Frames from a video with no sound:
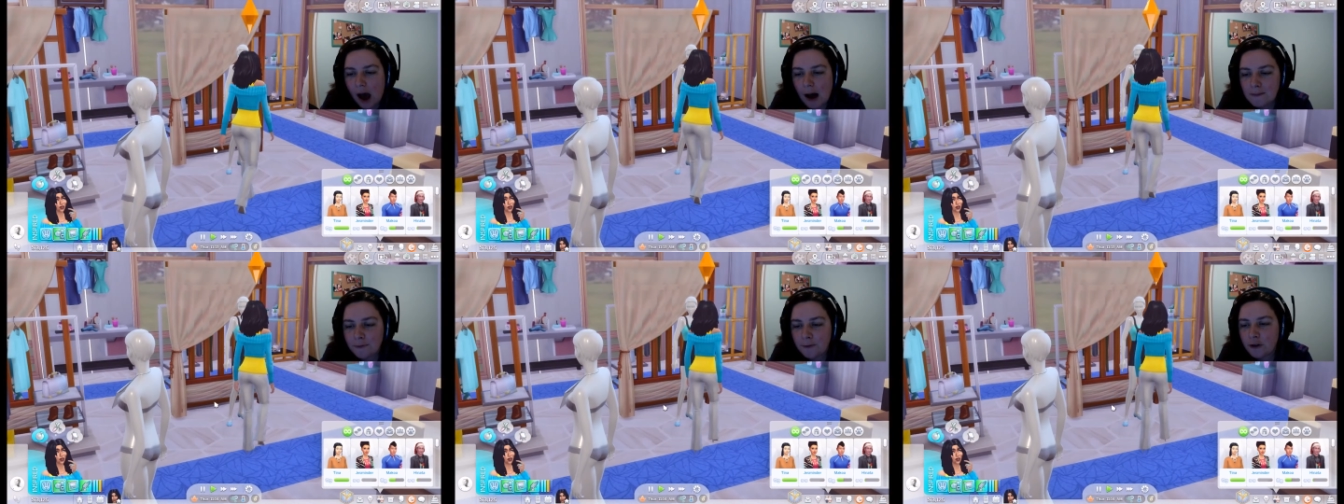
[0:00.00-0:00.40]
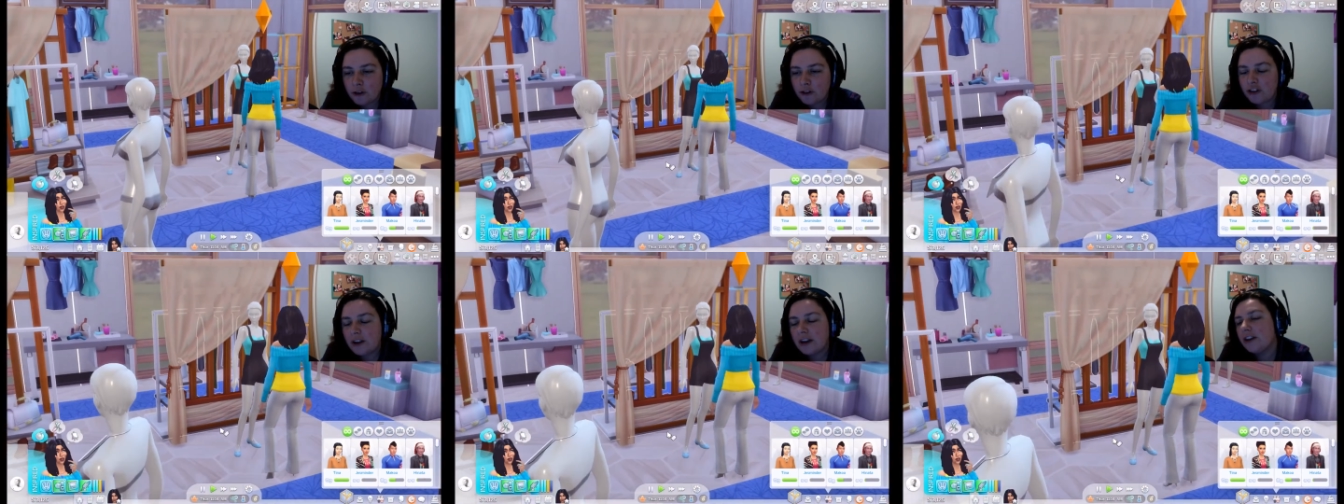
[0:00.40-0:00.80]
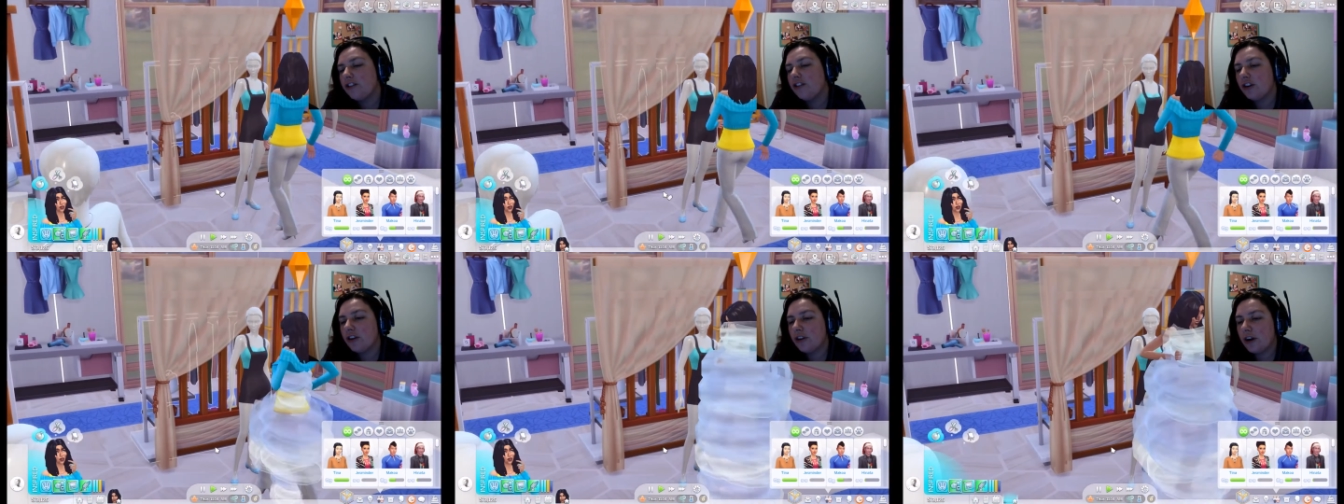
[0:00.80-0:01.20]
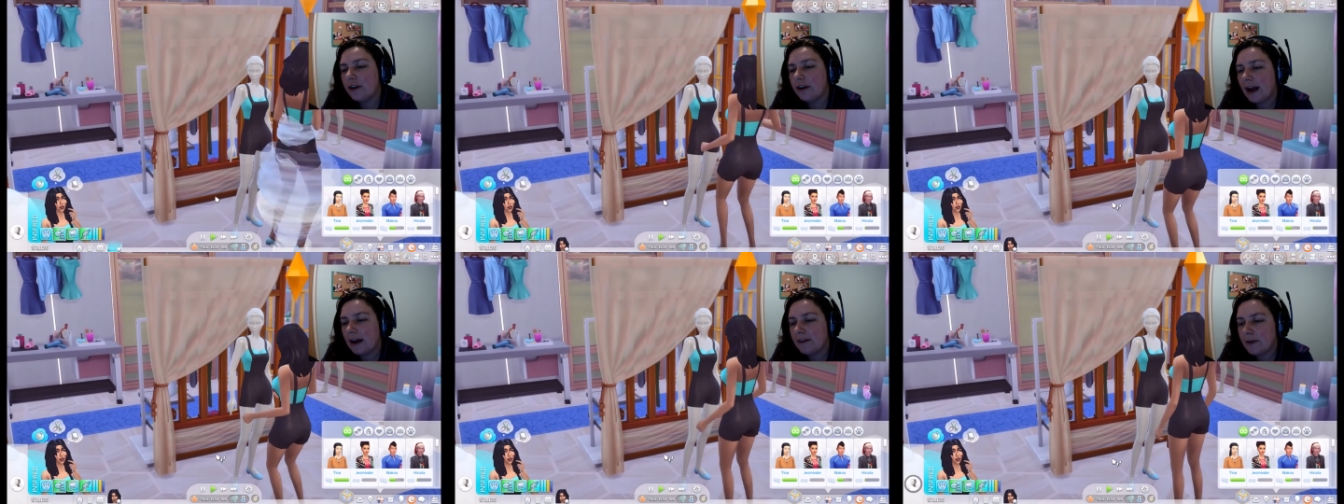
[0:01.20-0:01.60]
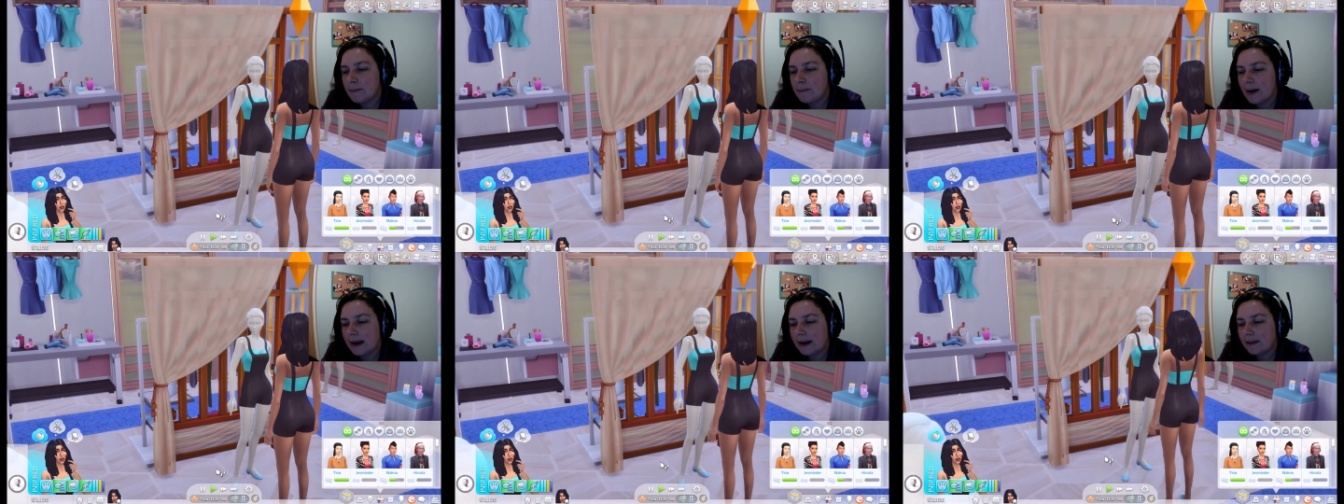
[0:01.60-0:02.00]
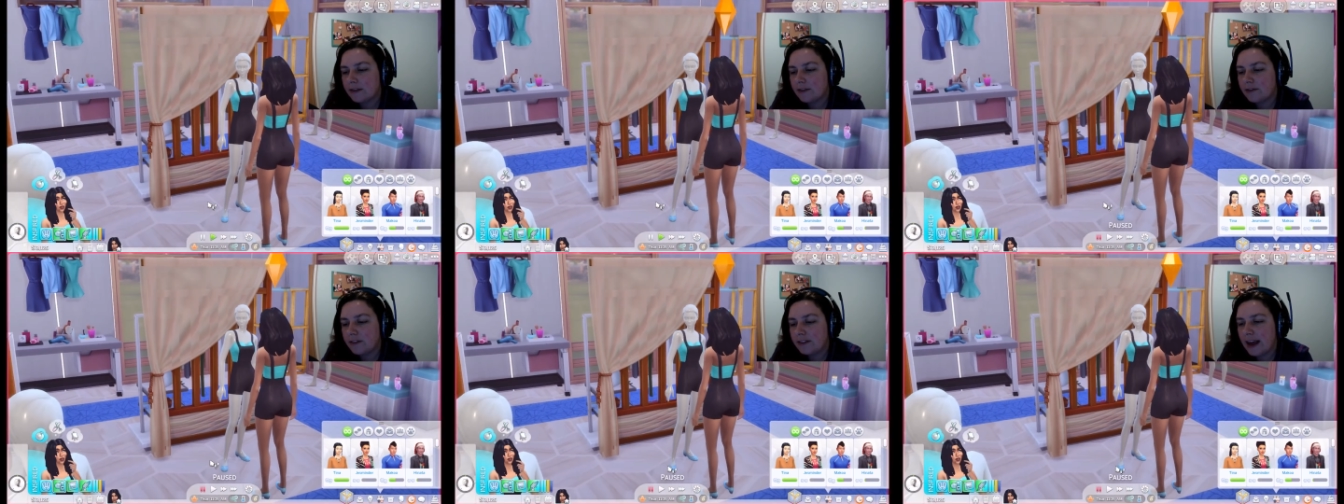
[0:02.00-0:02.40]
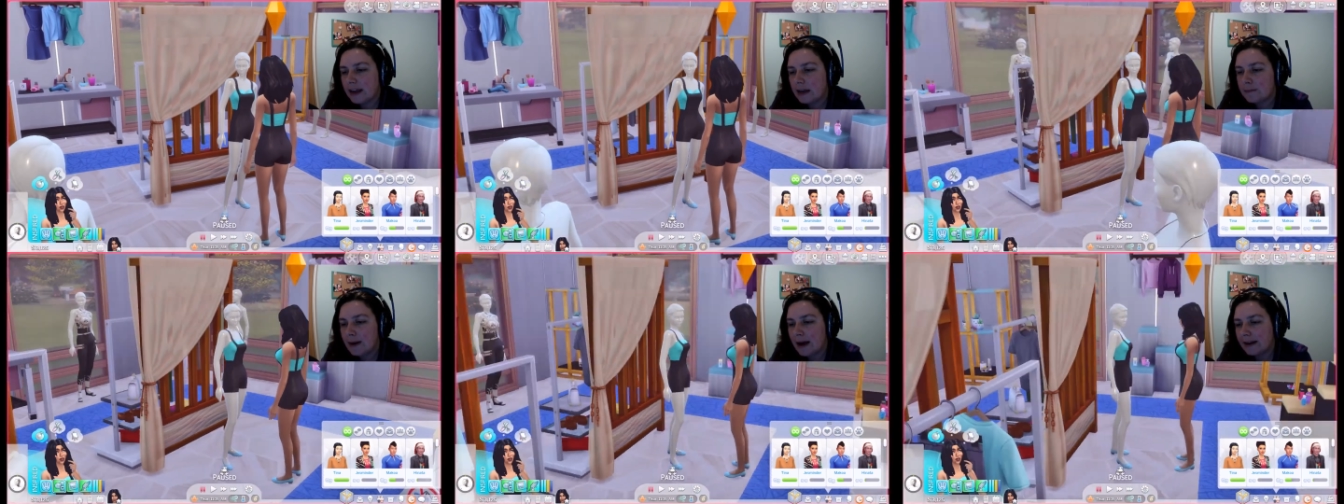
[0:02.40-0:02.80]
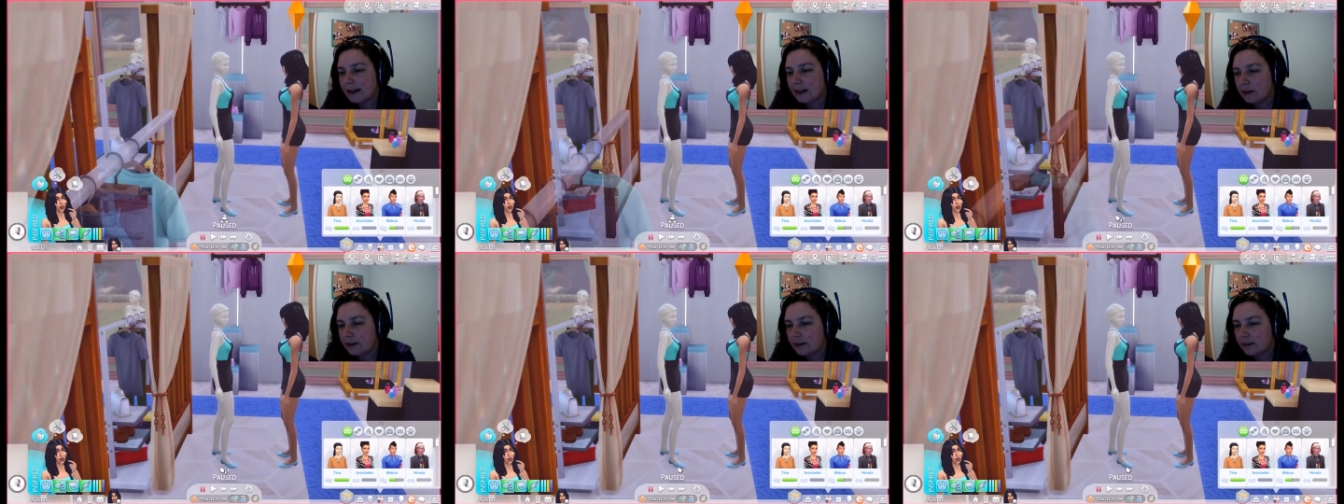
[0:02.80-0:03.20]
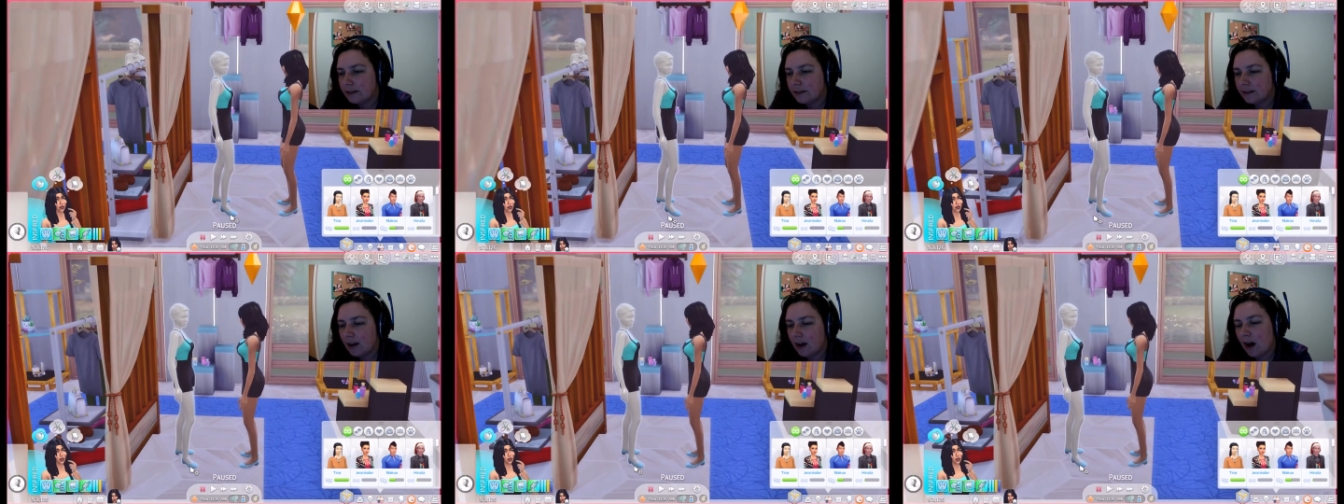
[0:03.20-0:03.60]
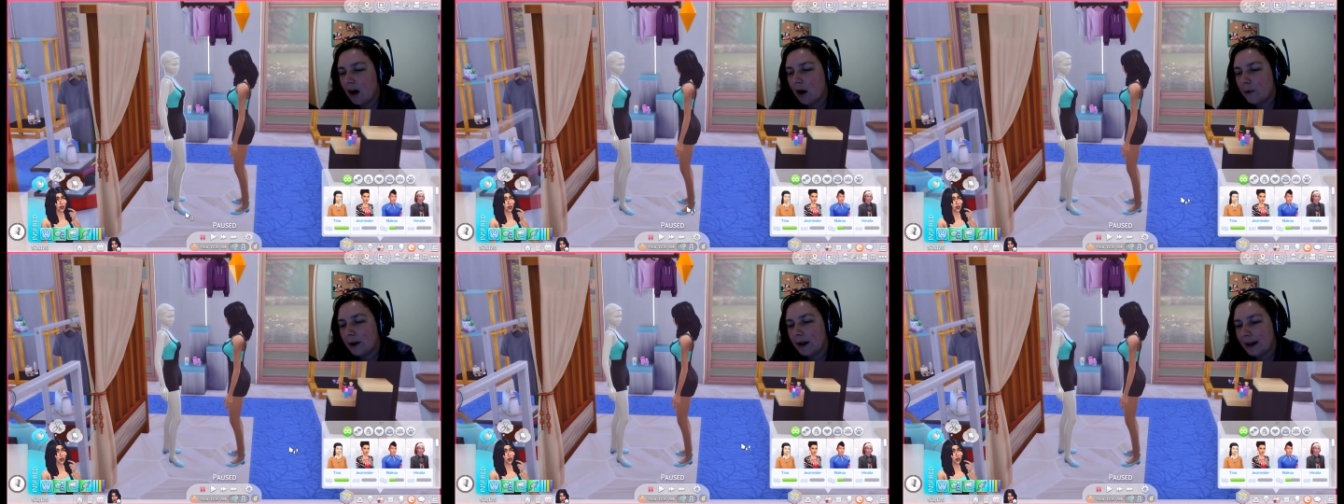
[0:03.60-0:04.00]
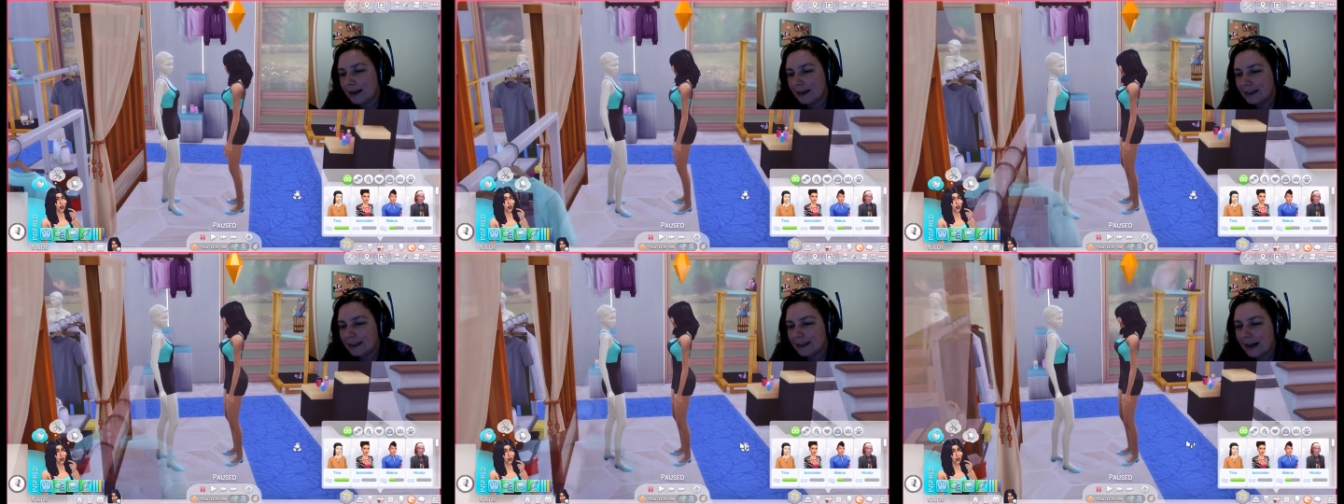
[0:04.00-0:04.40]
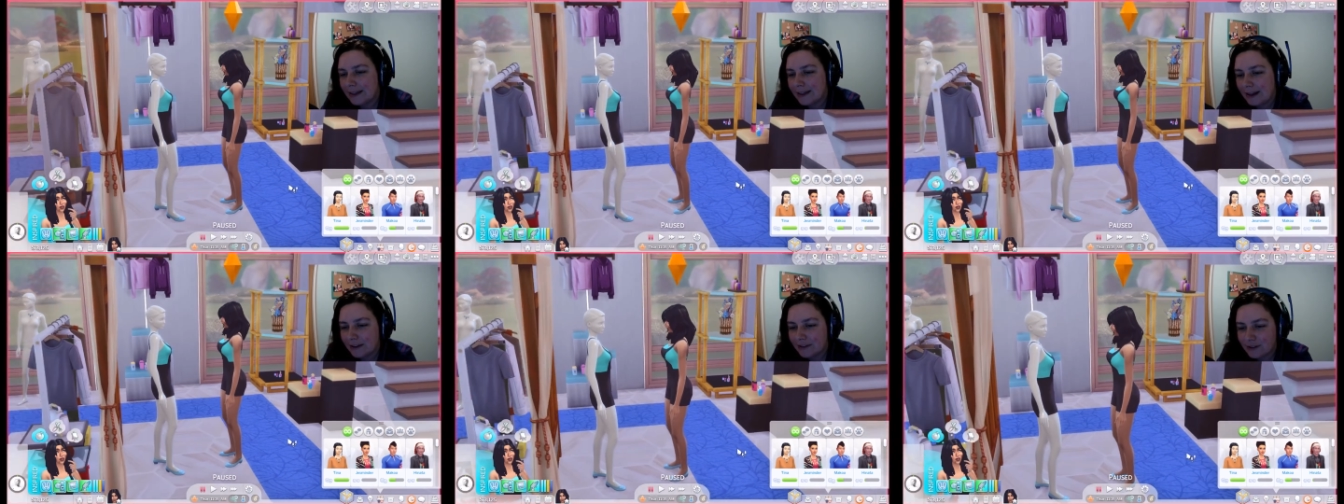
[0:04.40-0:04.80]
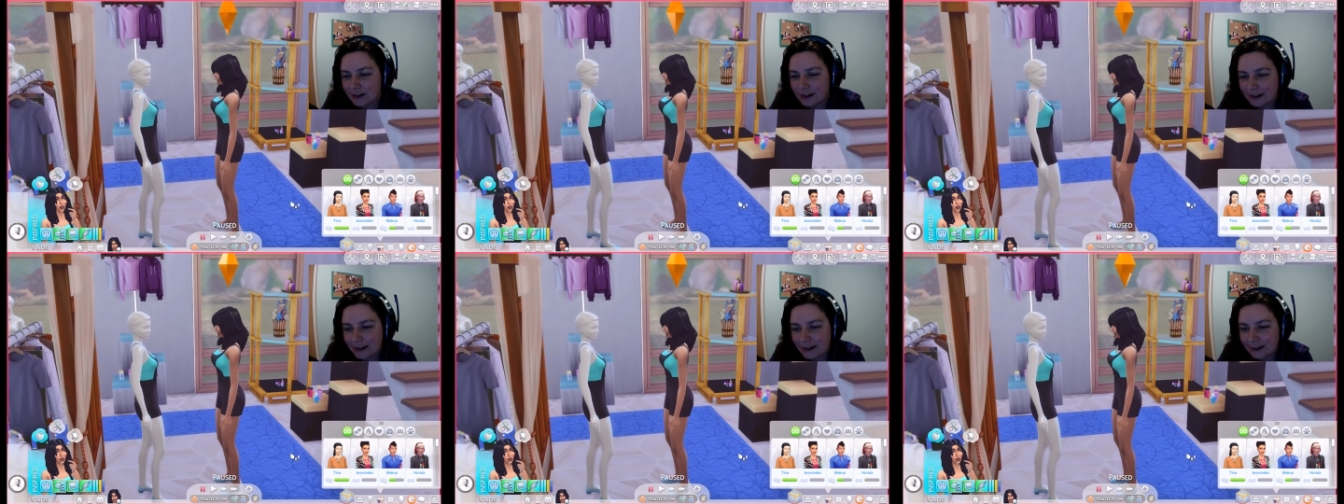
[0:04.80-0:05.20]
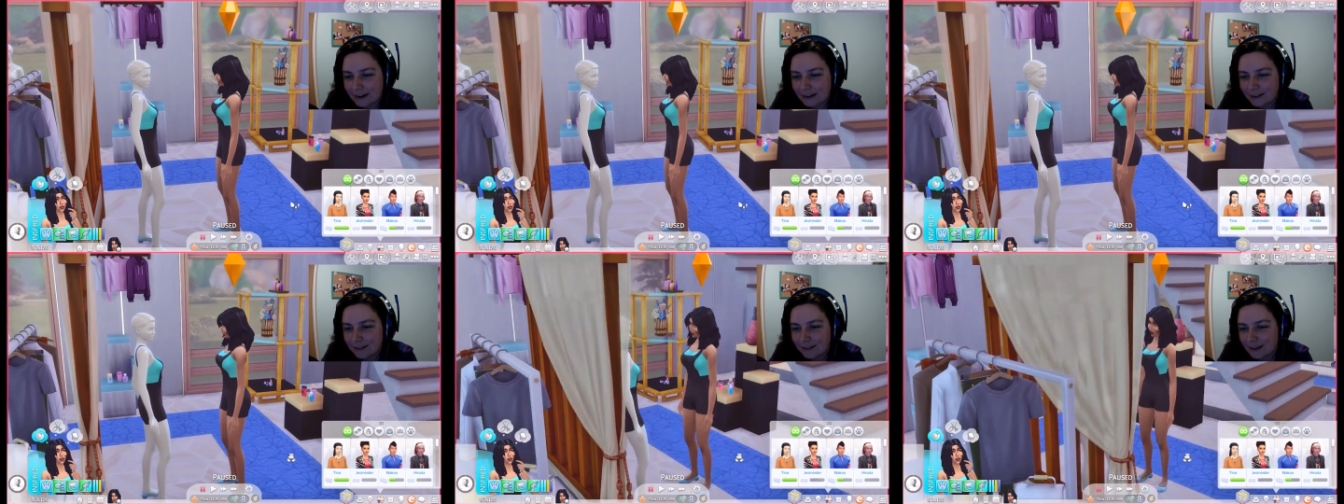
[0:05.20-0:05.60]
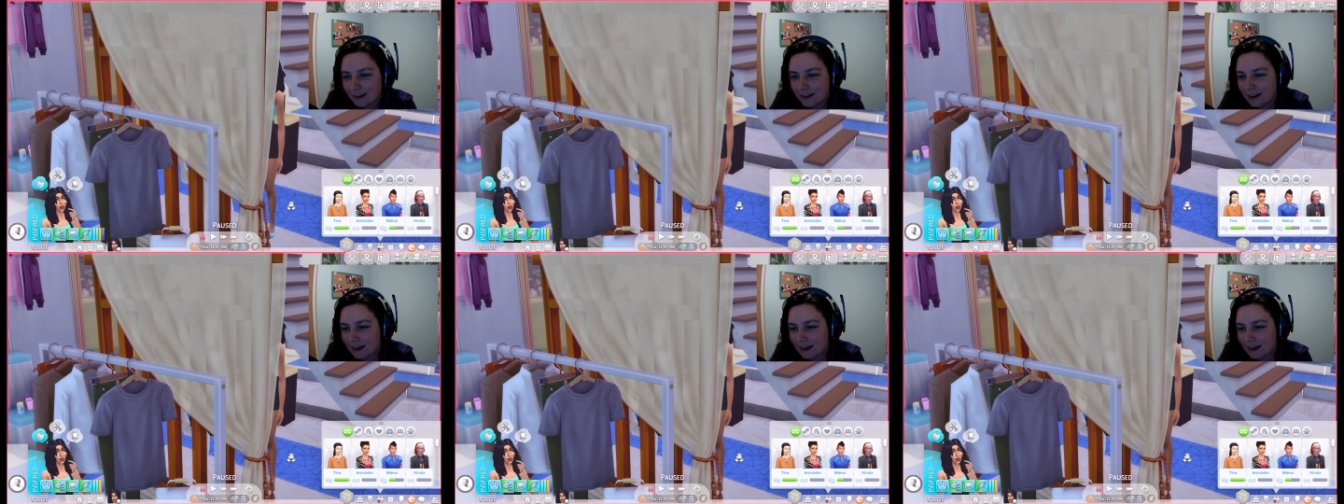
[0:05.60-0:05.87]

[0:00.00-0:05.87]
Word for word: Unfortunately, because you can only have a max of ten mannequins. Oh, I like that. That's really nice.